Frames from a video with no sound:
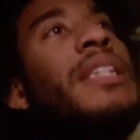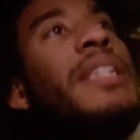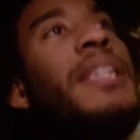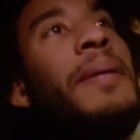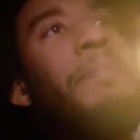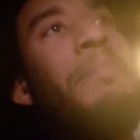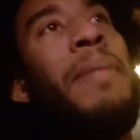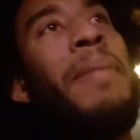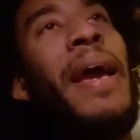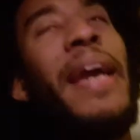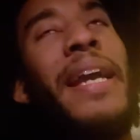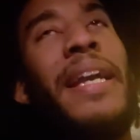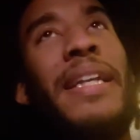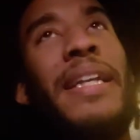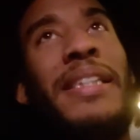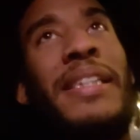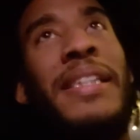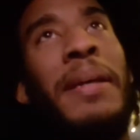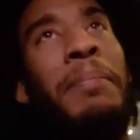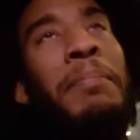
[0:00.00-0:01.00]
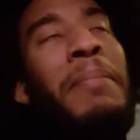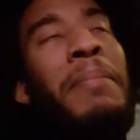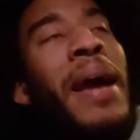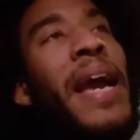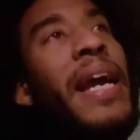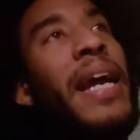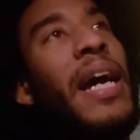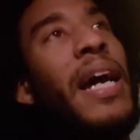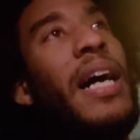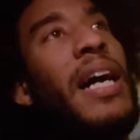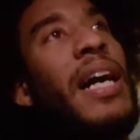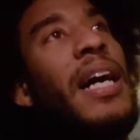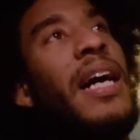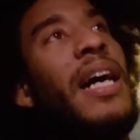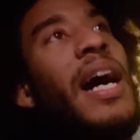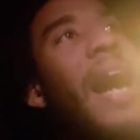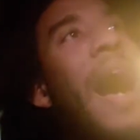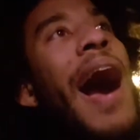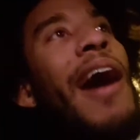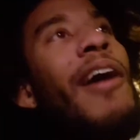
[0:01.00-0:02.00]
to make
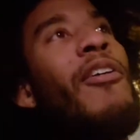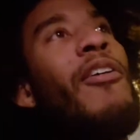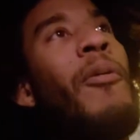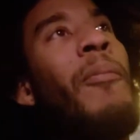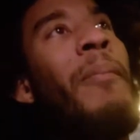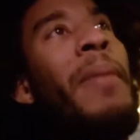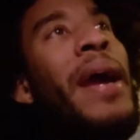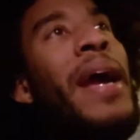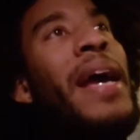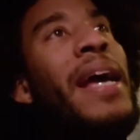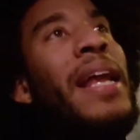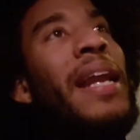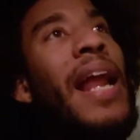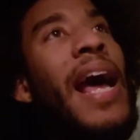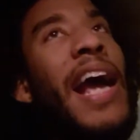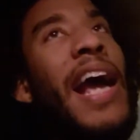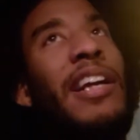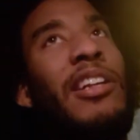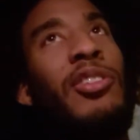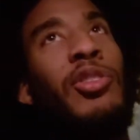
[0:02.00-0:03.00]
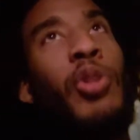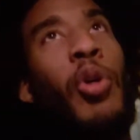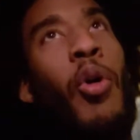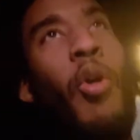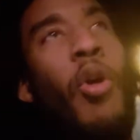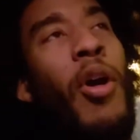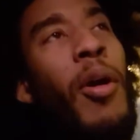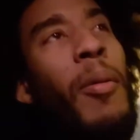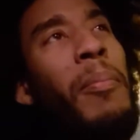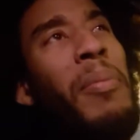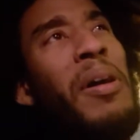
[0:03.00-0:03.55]
Aquaman like Thor,